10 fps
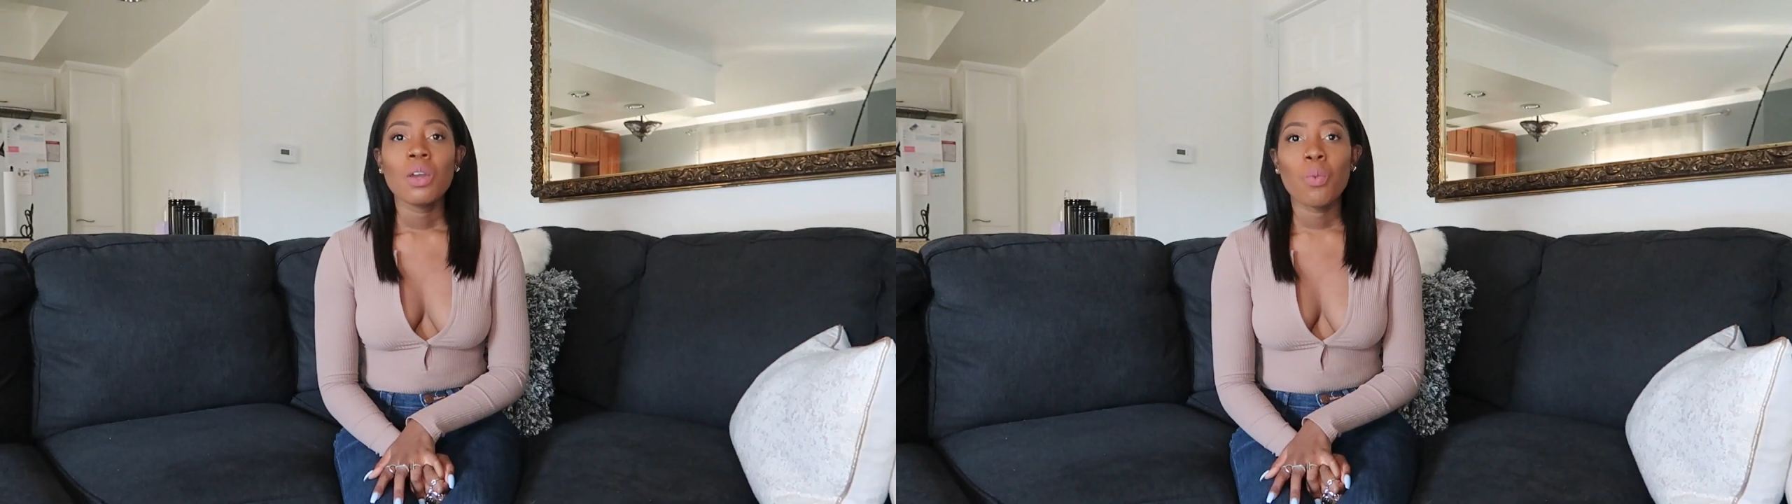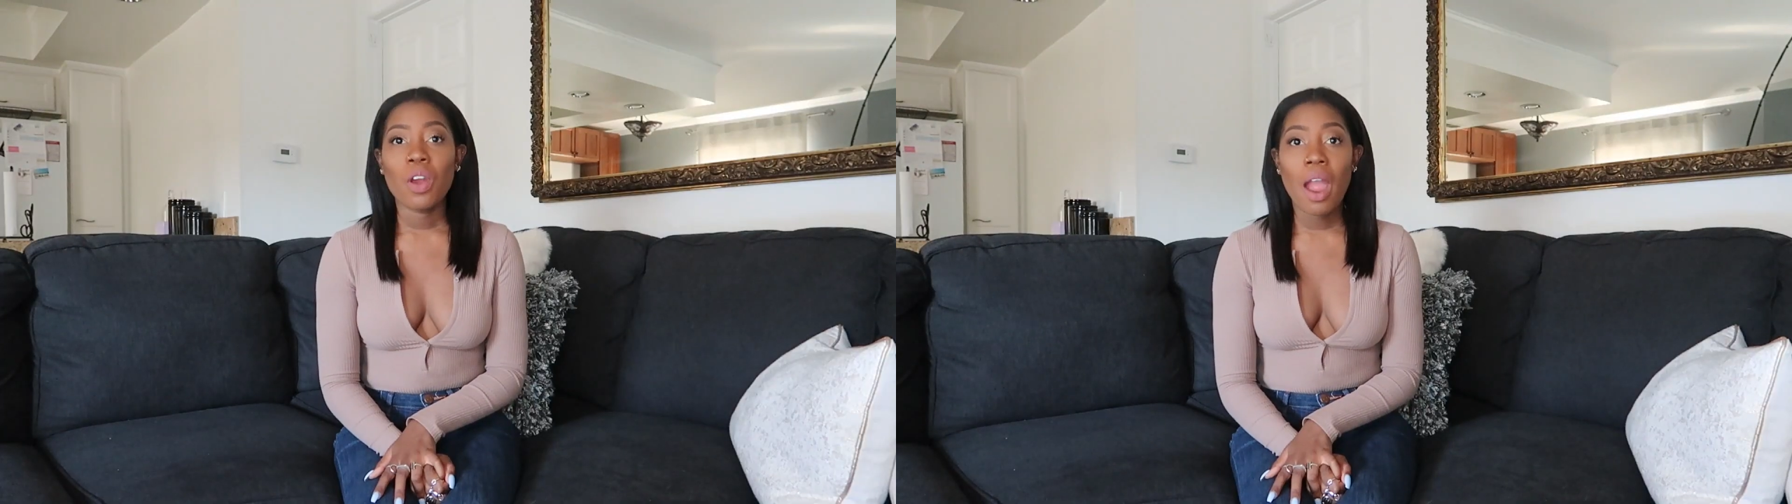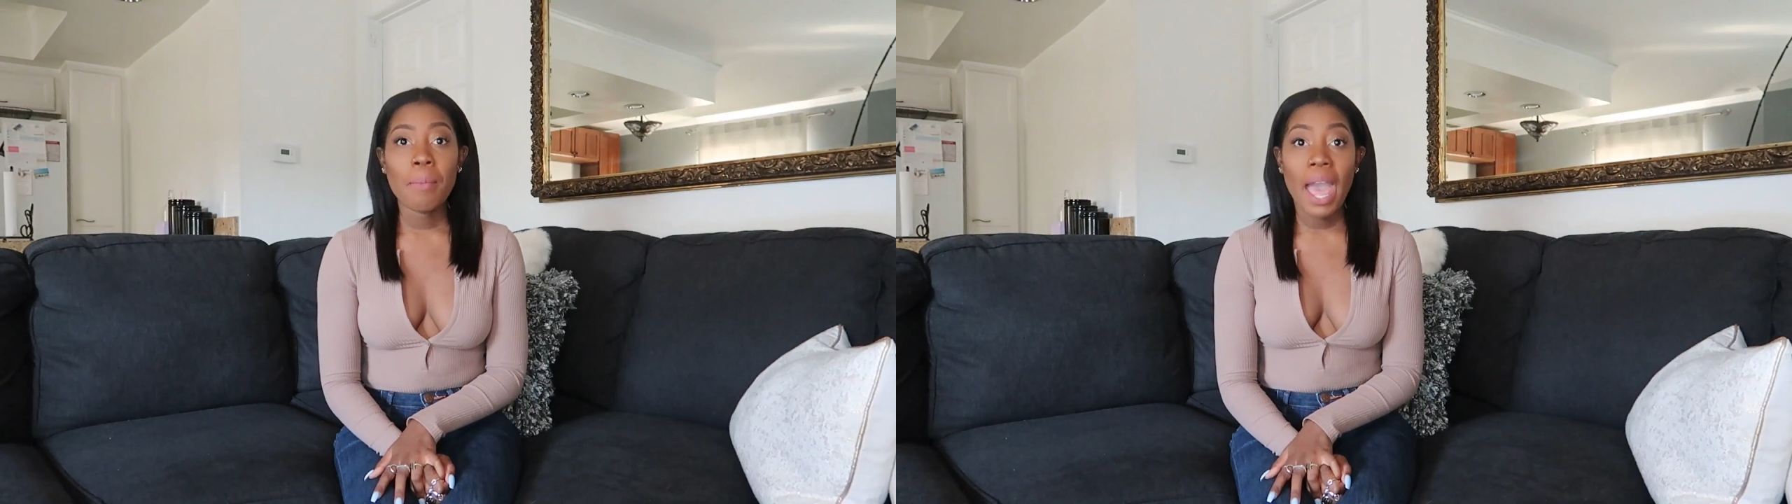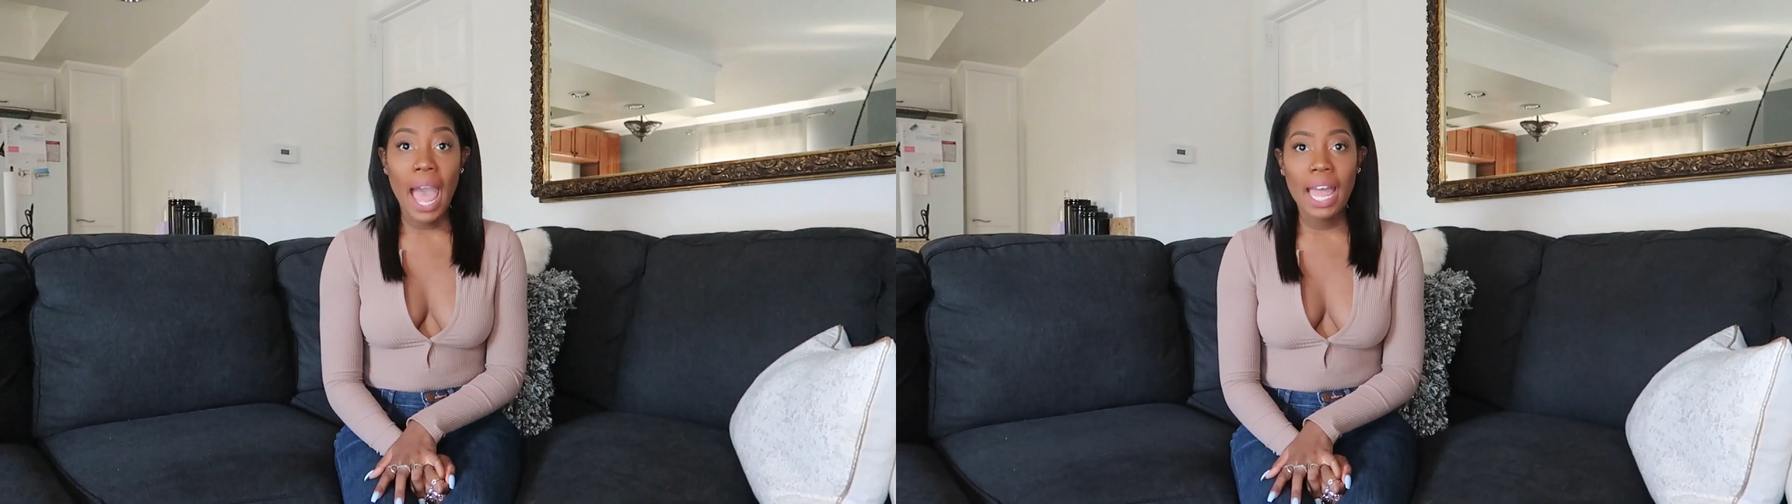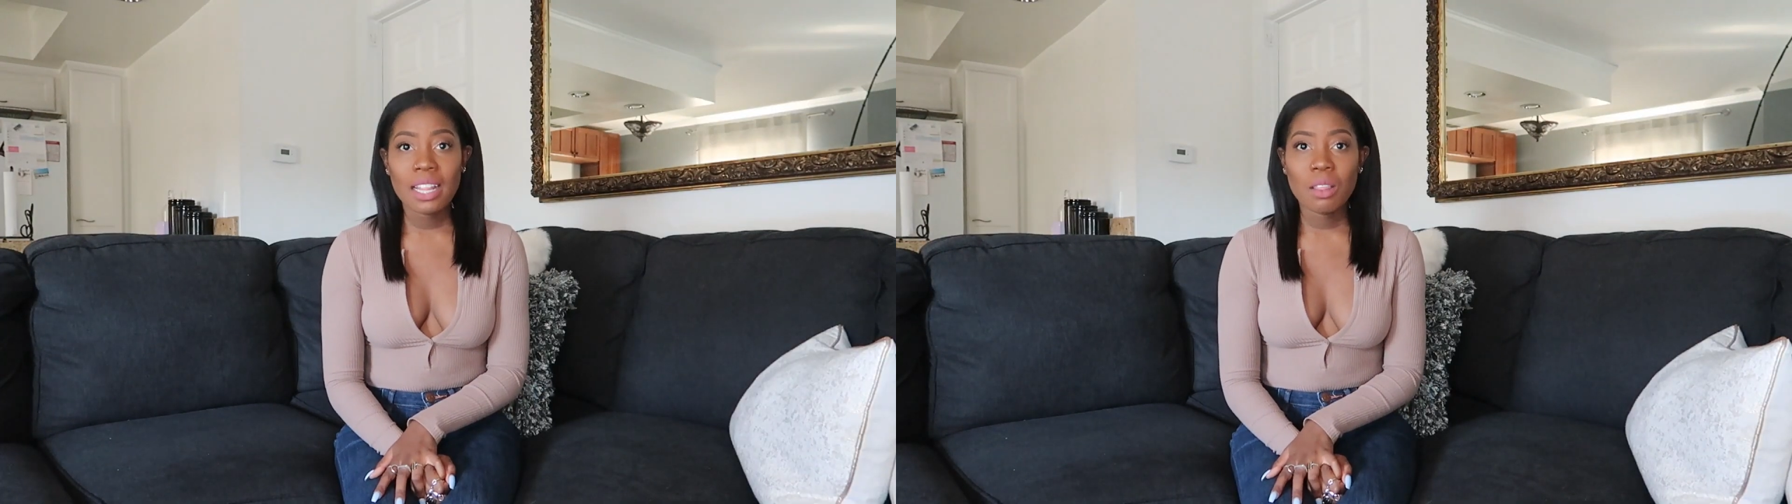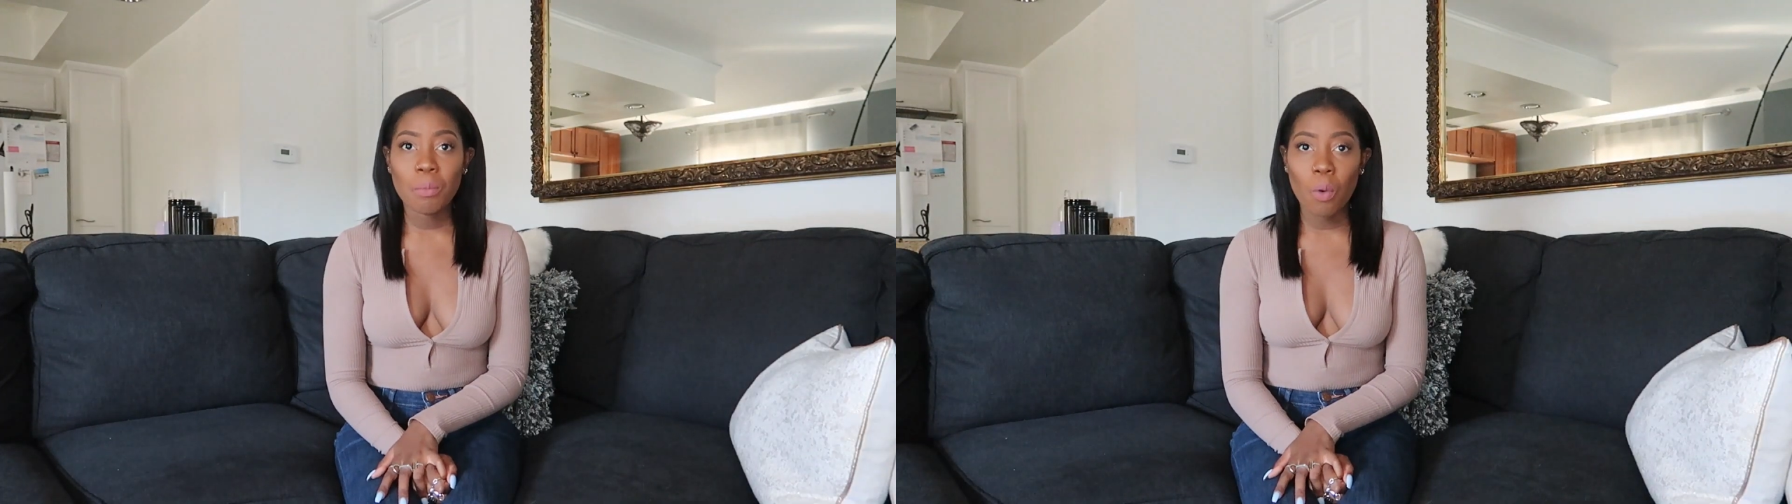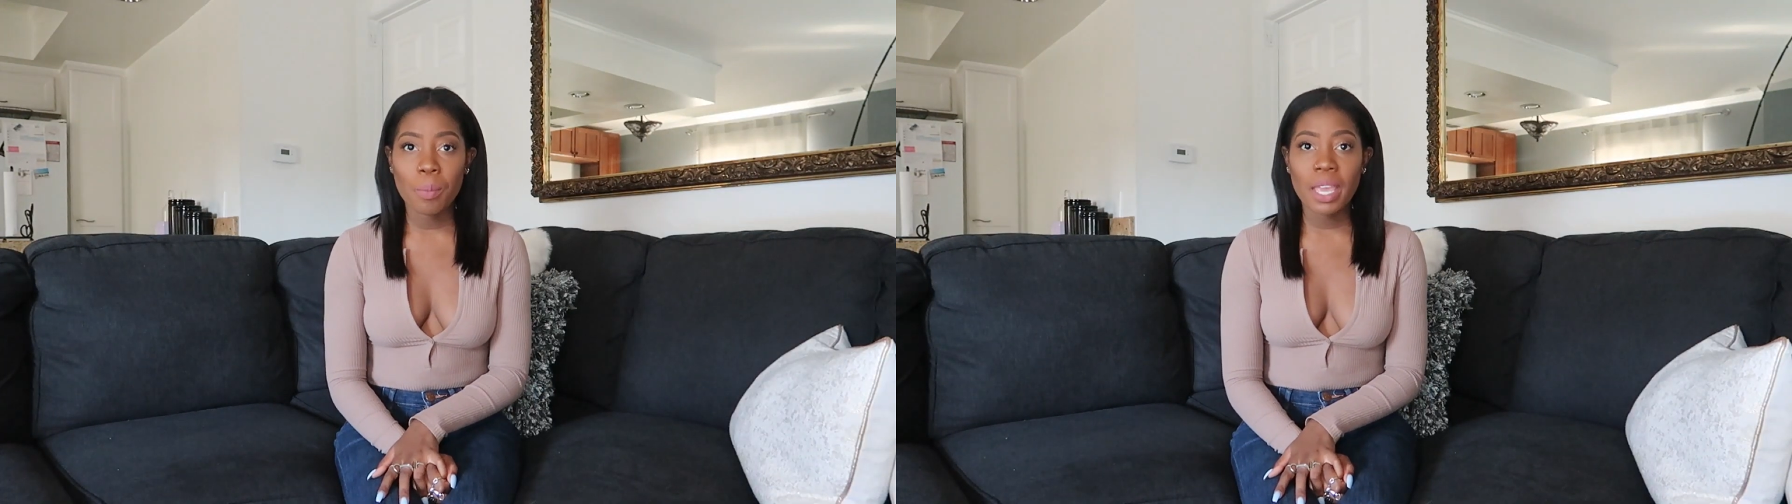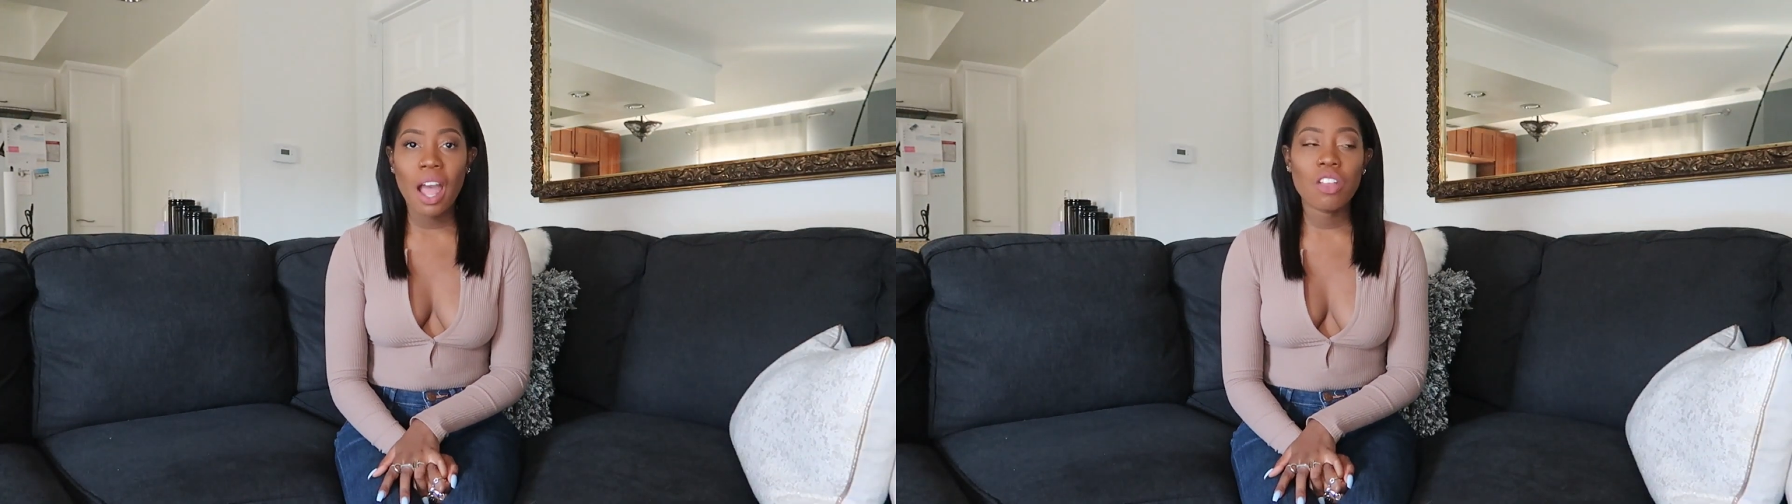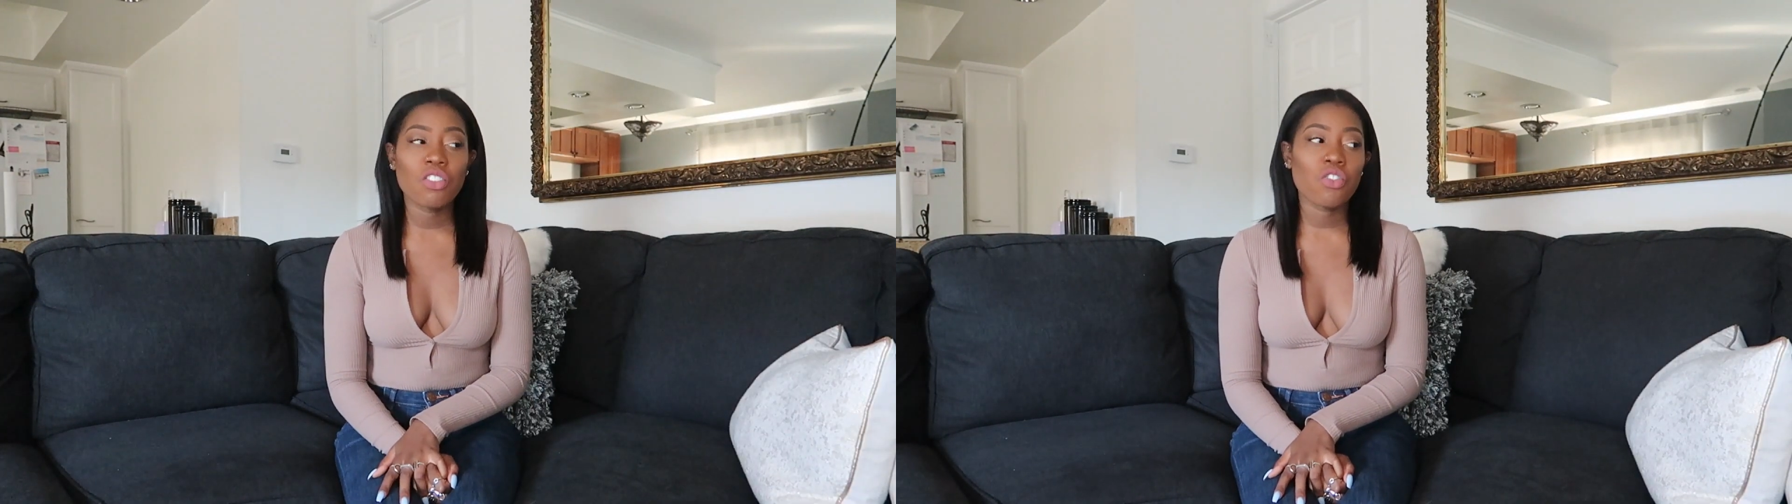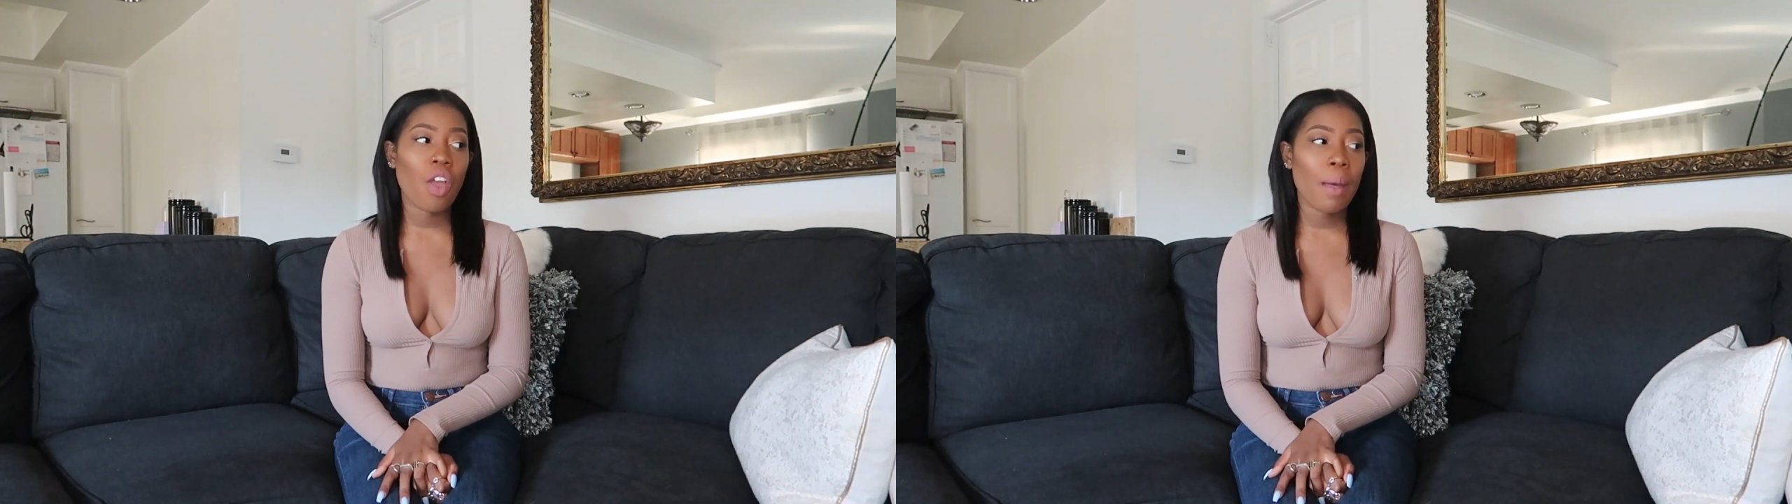where I'm at the moment, I'll
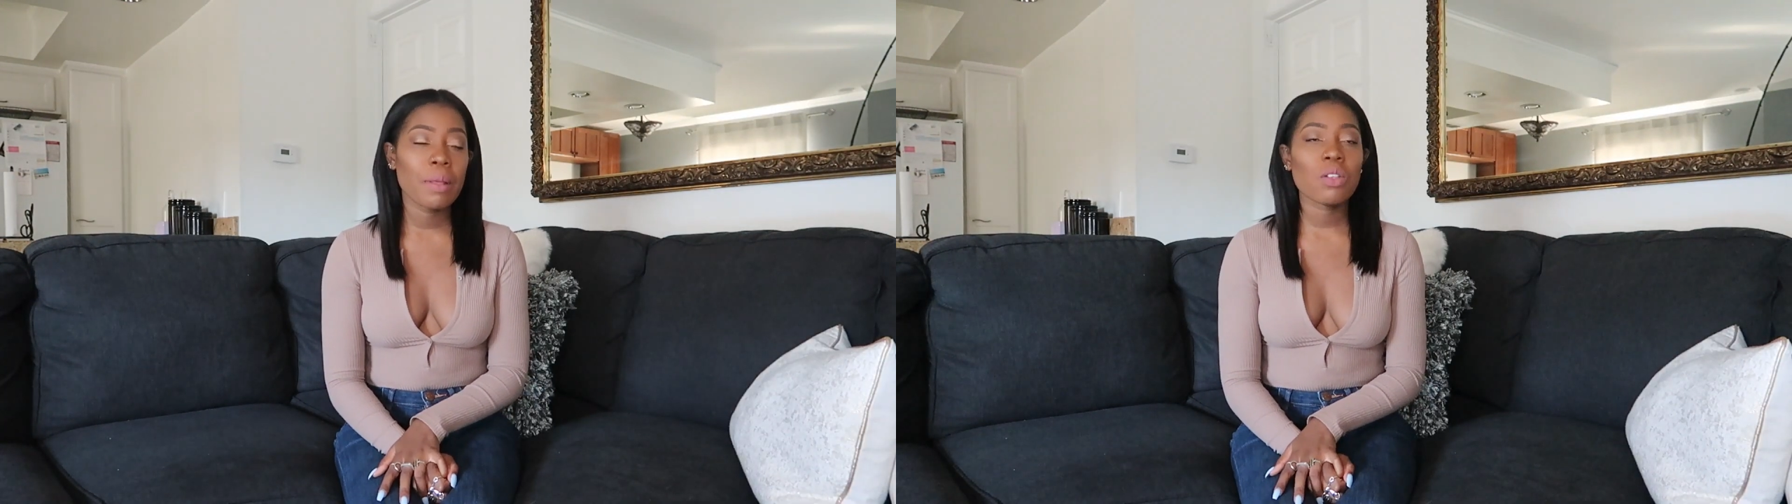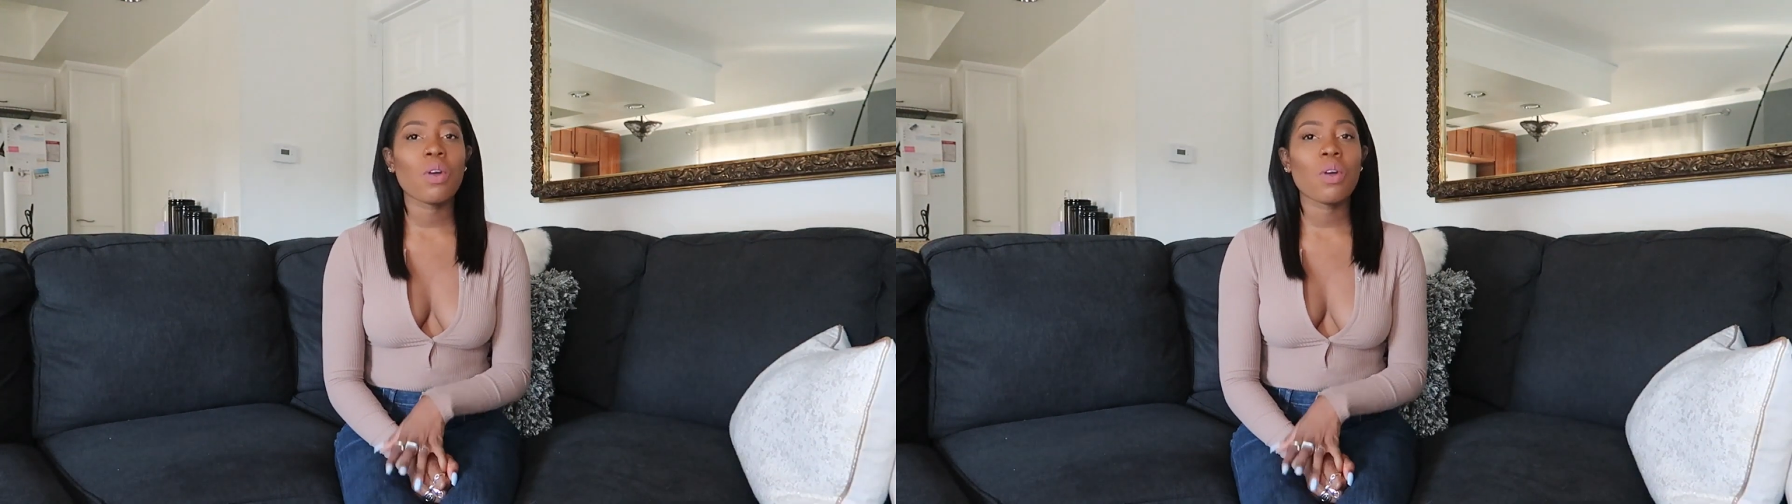just grab it.